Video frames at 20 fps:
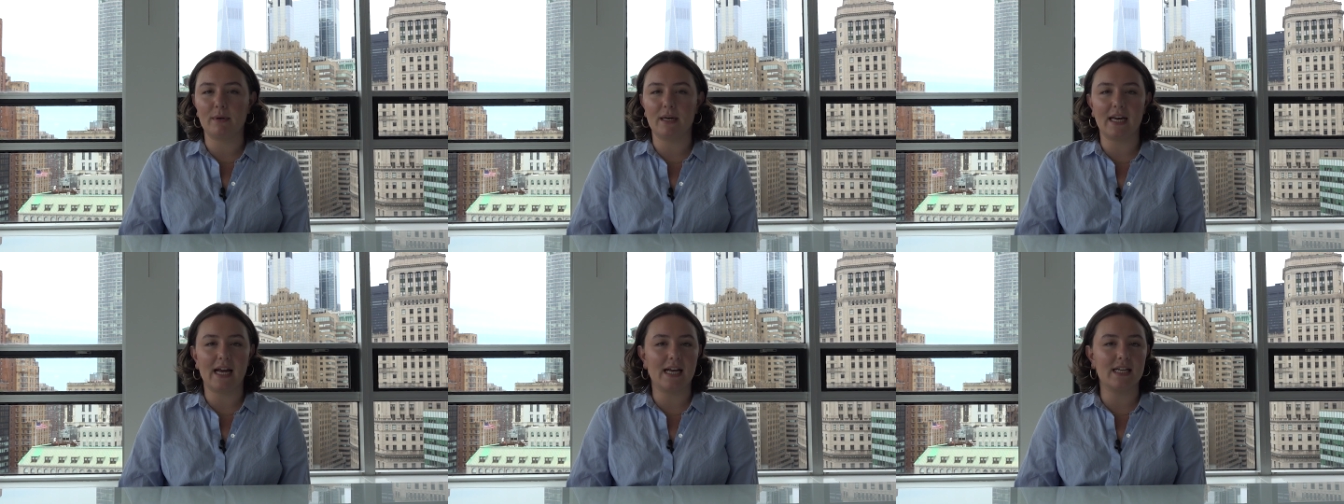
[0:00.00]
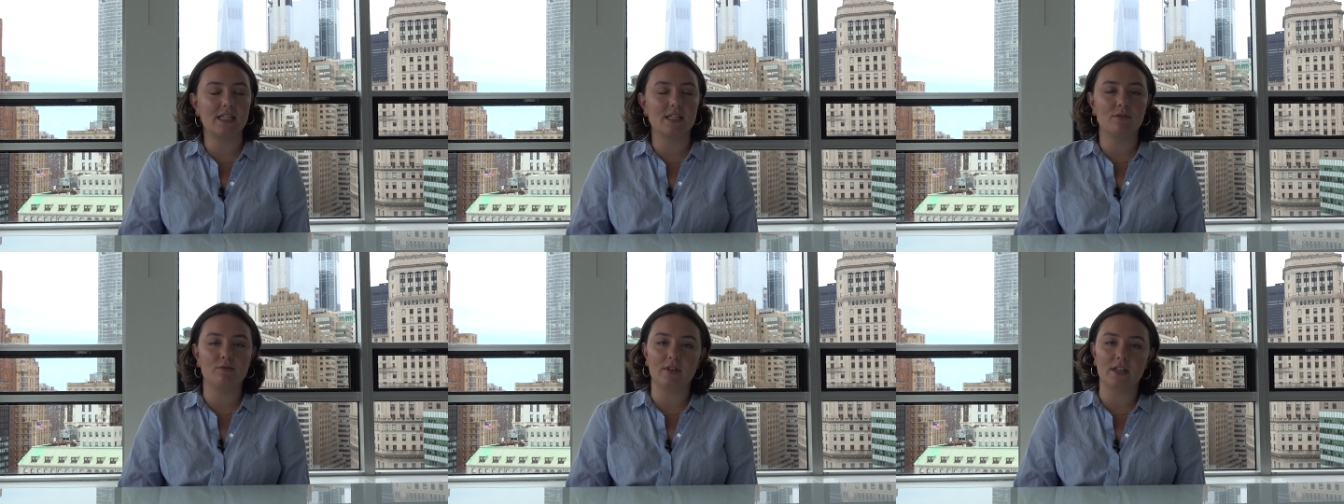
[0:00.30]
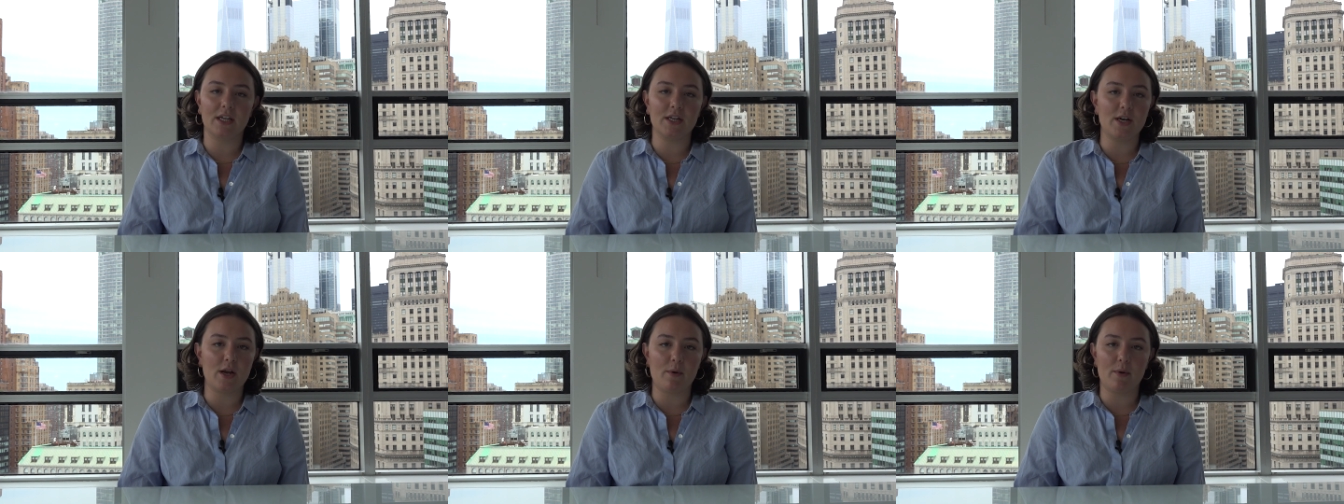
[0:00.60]
but I didn't
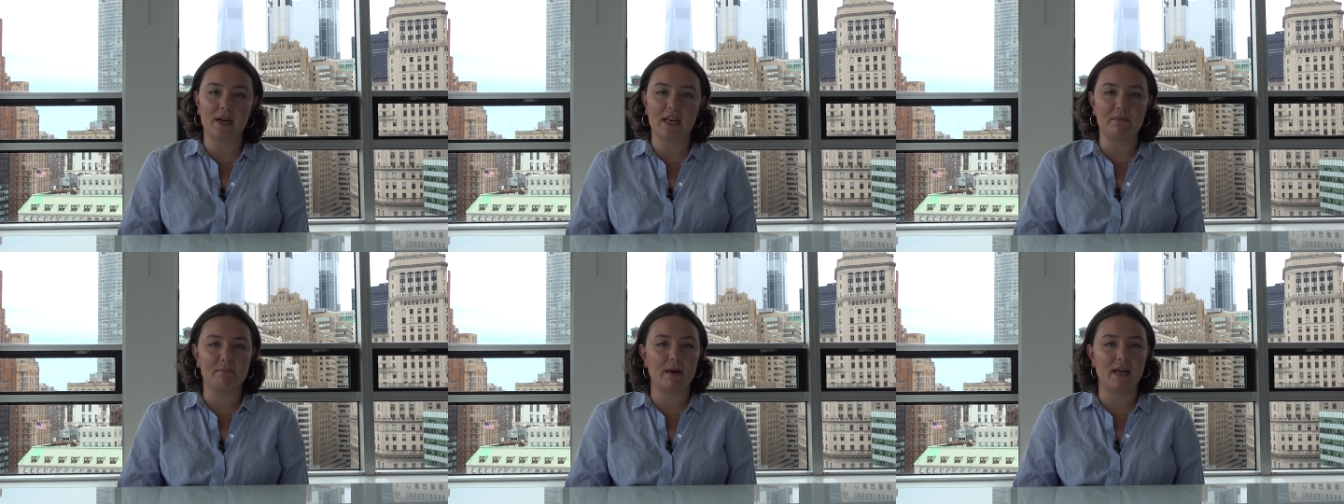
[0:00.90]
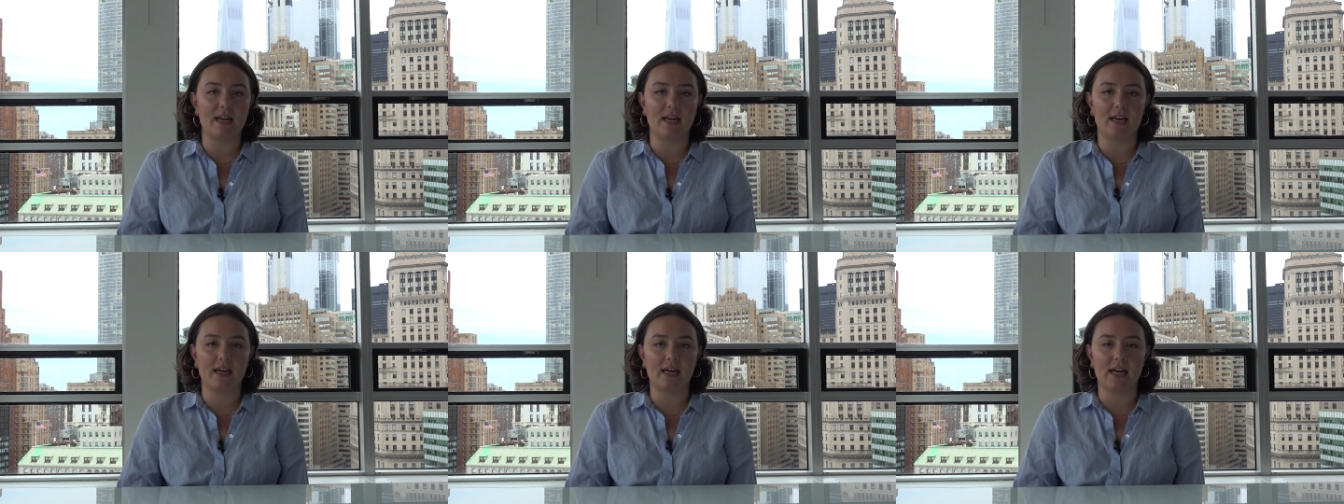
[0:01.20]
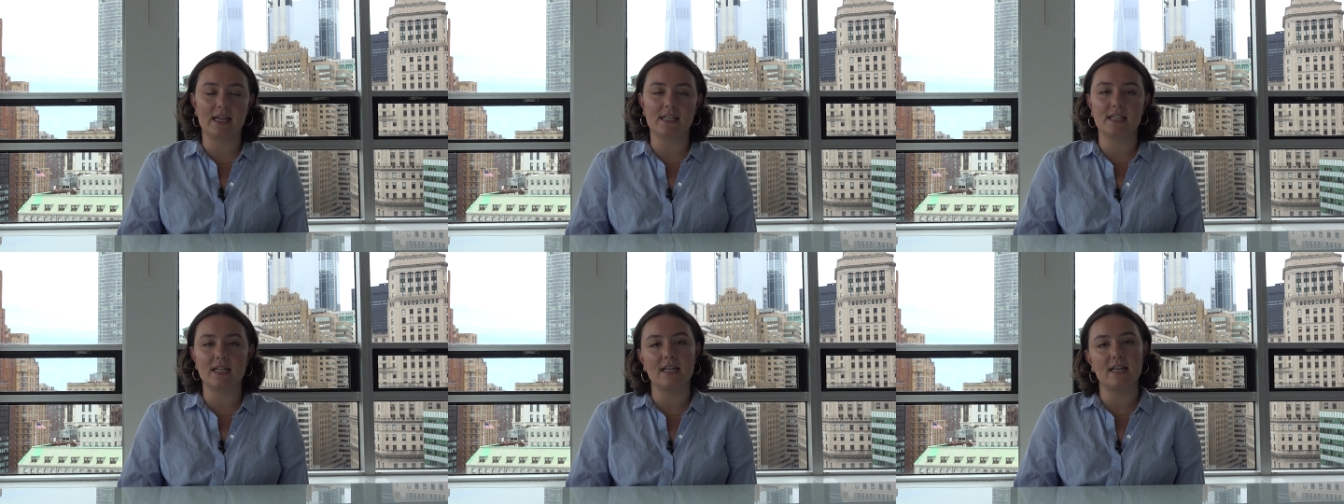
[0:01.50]
really know anybody and
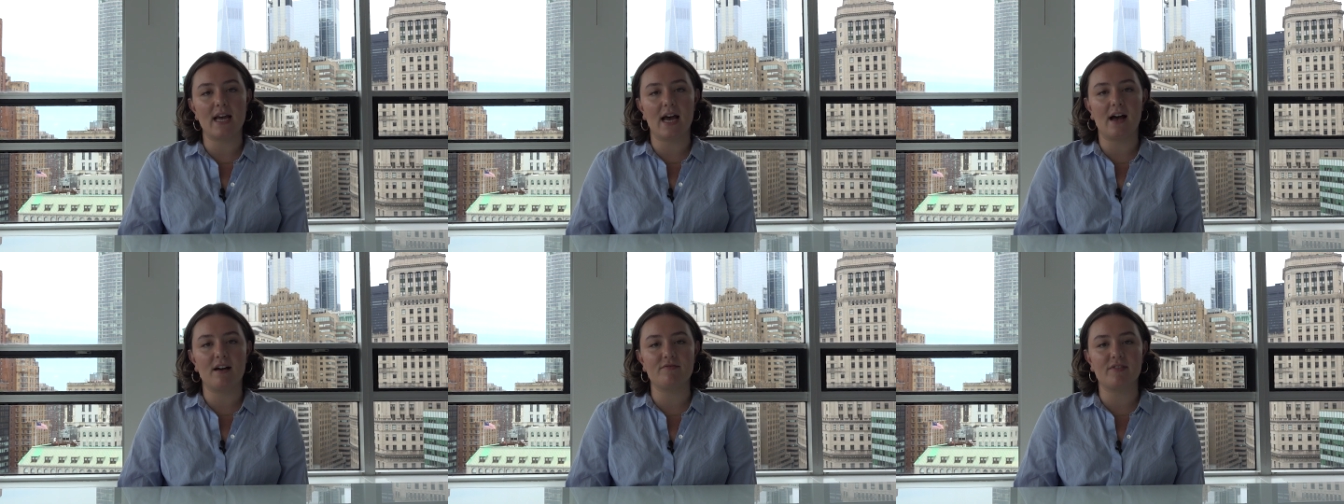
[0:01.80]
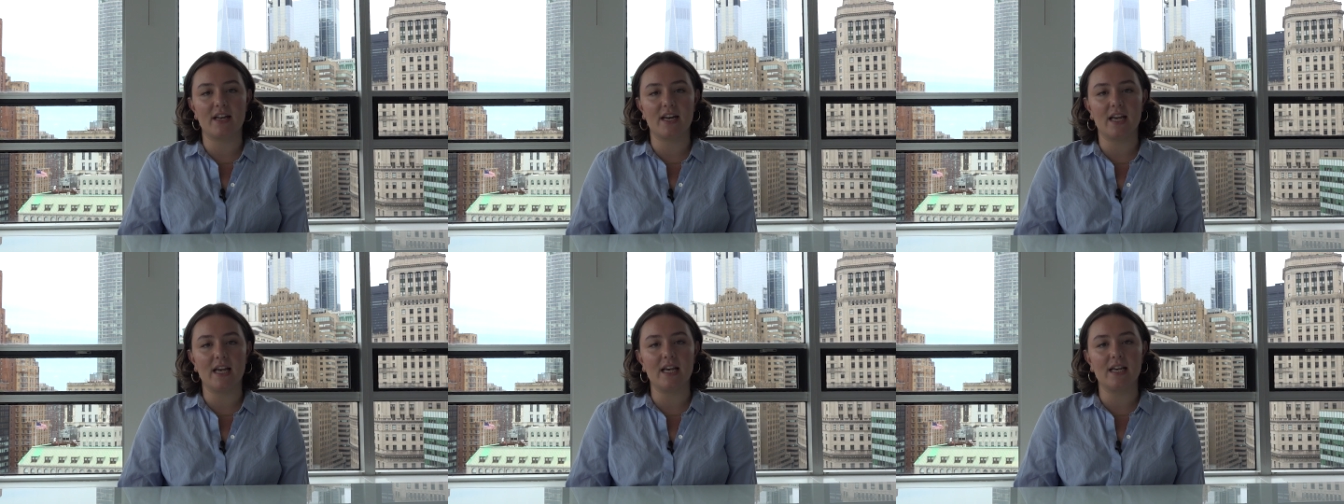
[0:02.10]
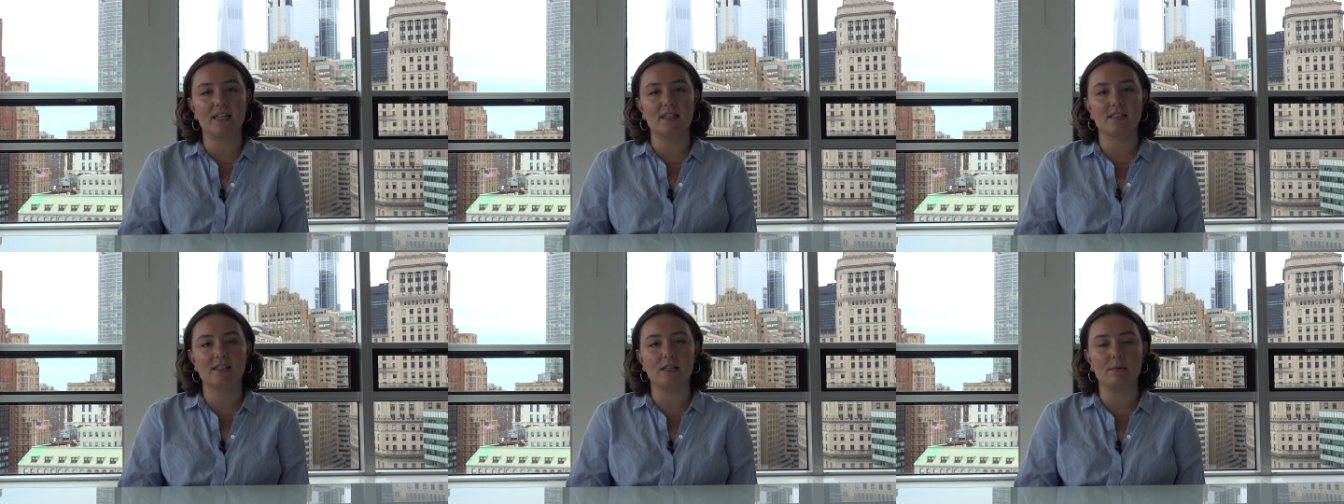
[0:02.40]
I didn't have
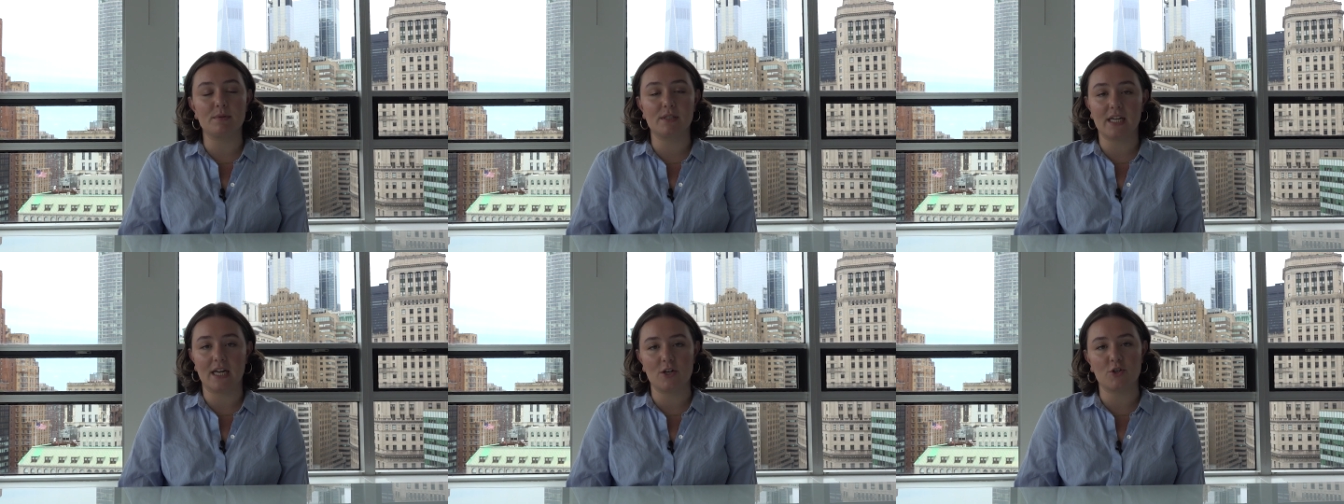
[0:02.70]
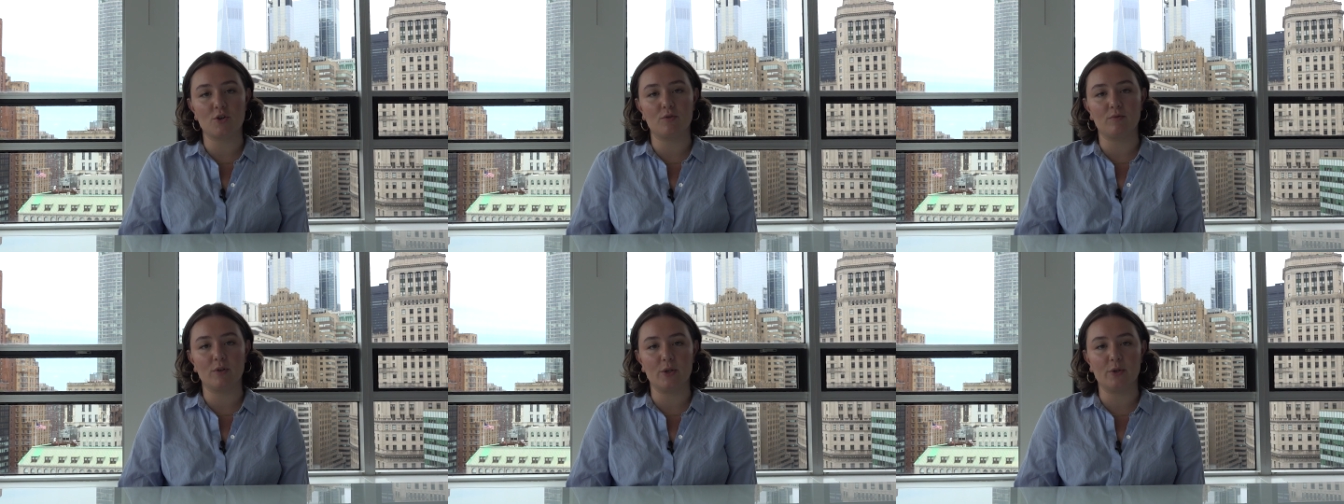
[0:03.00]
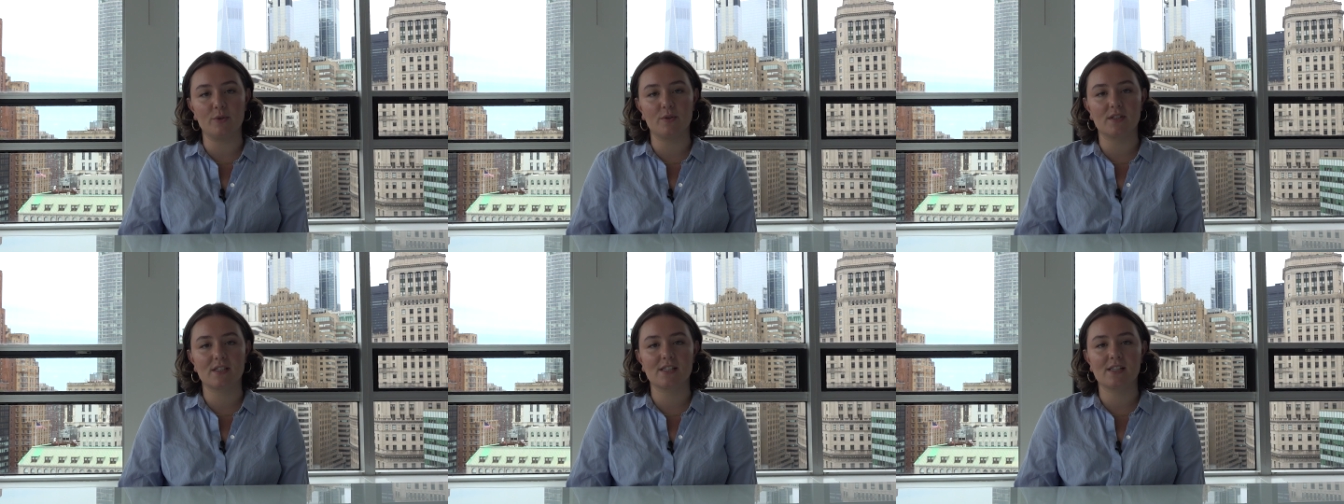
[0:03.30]
any substantial
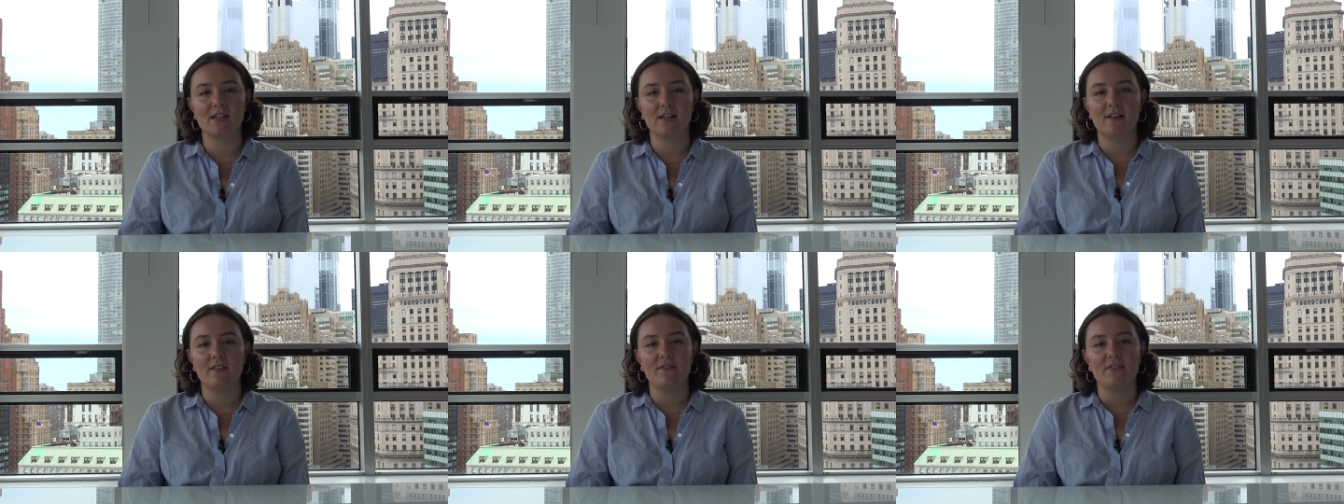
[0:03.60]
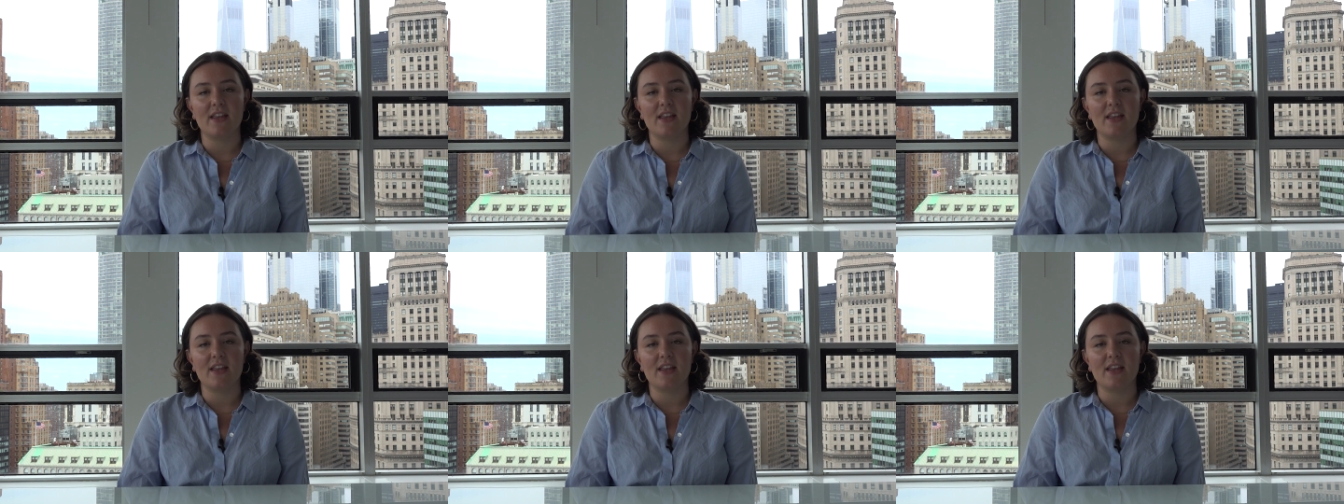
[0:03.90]
roots.